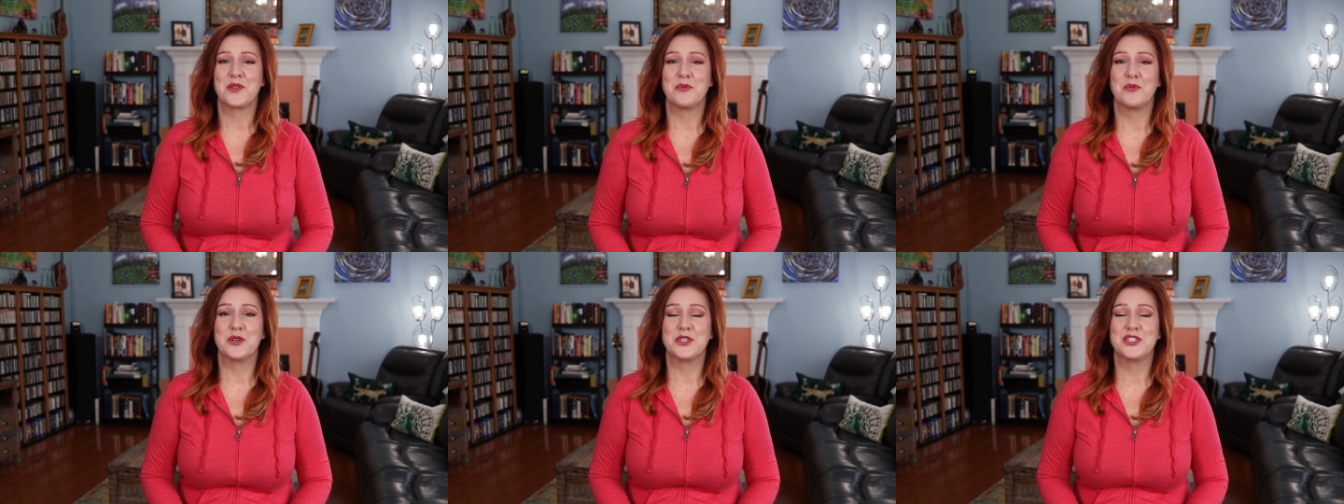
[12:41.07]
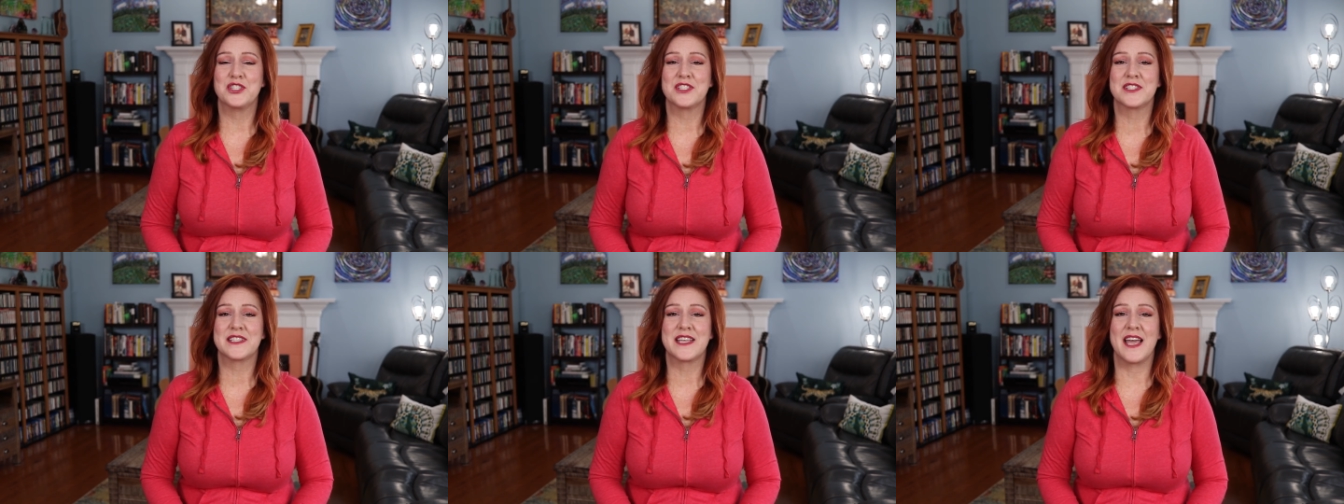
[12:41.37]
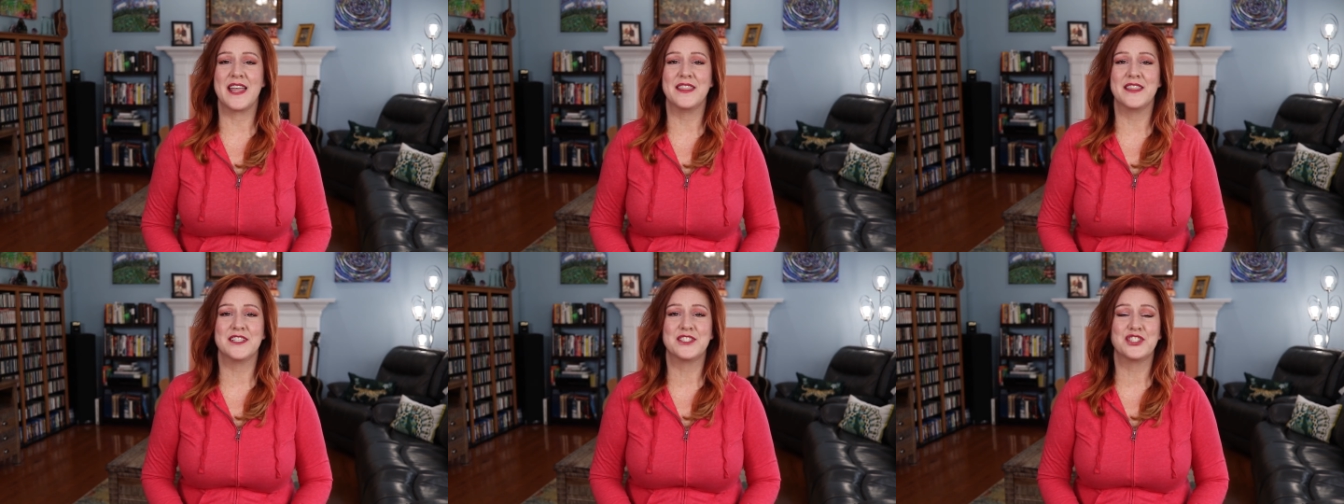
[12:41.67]
We're just
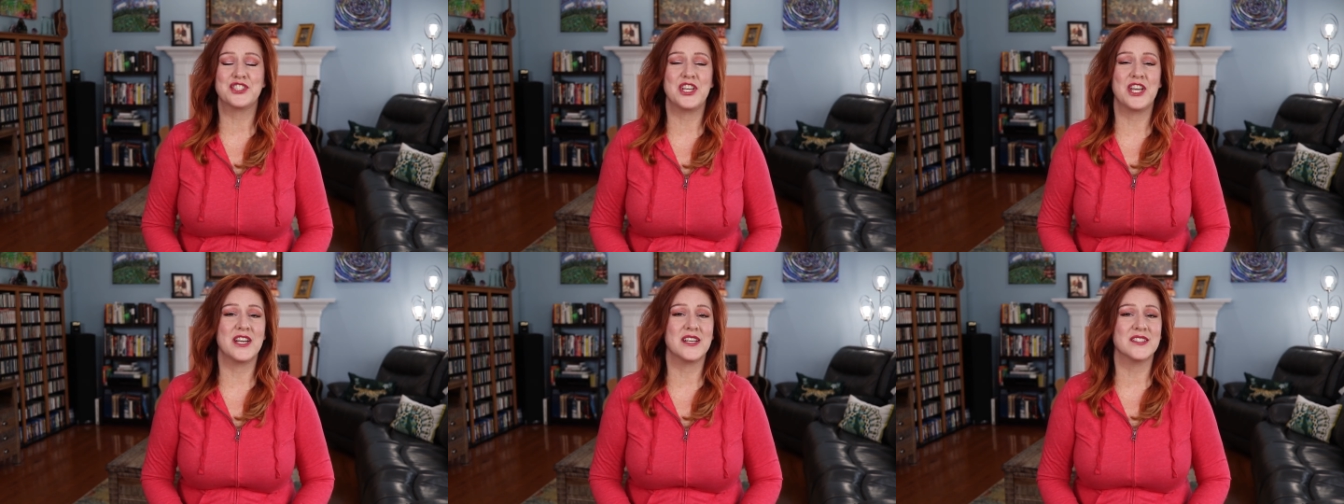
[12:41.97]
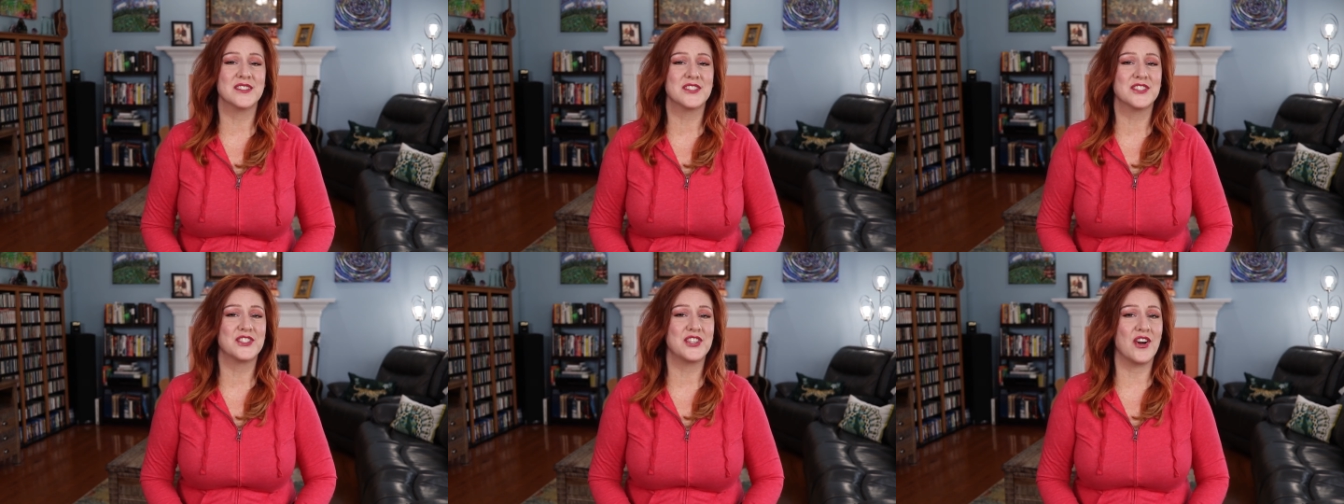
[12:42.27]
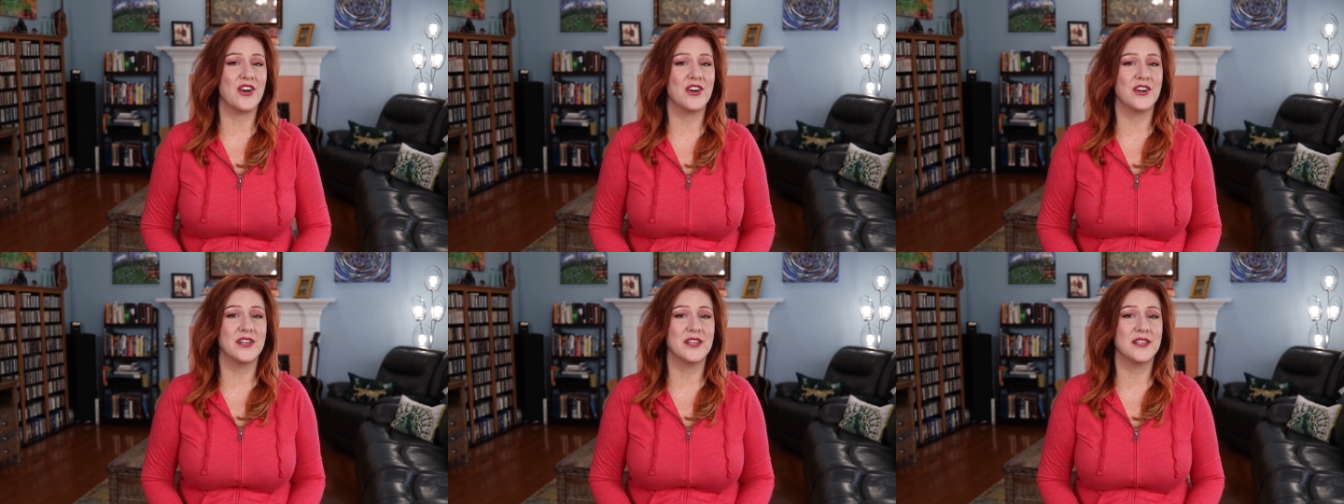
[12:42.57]
getting this channel
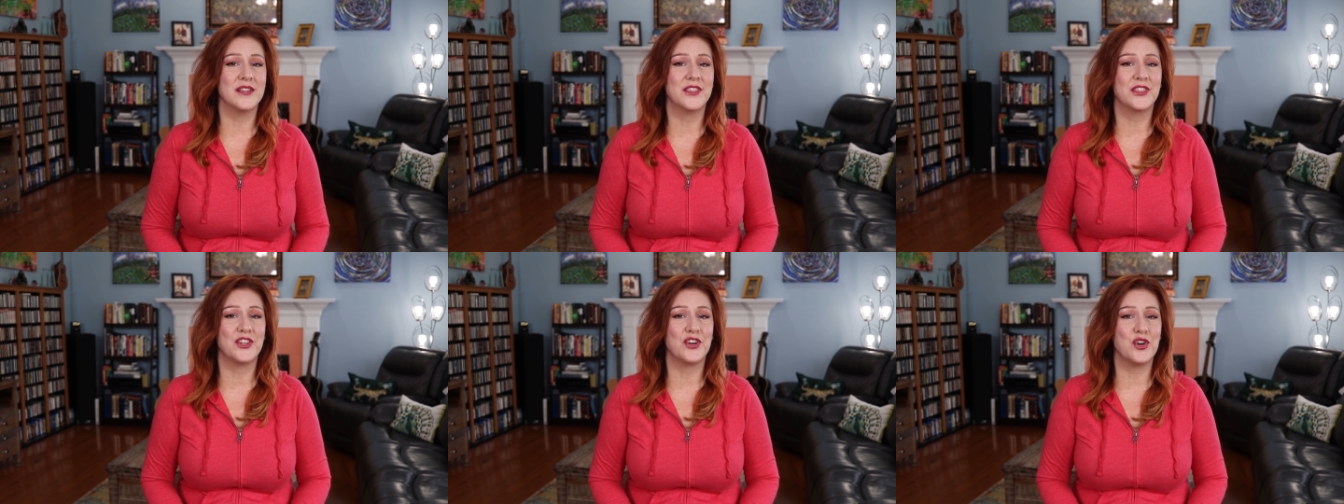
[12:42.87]
started,